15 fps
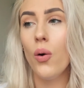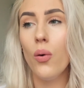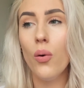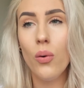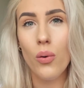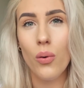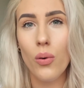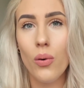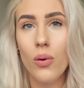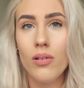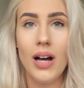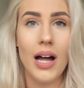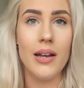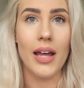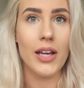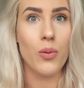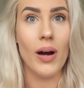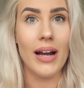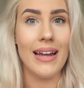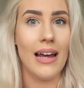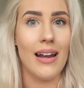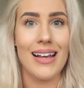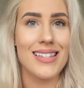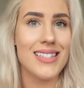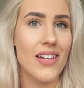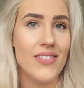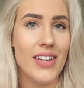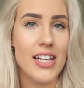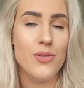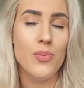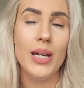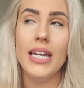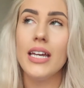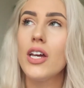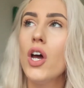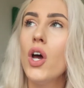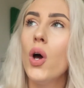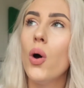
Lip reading: or, and like working out like 7 days a week,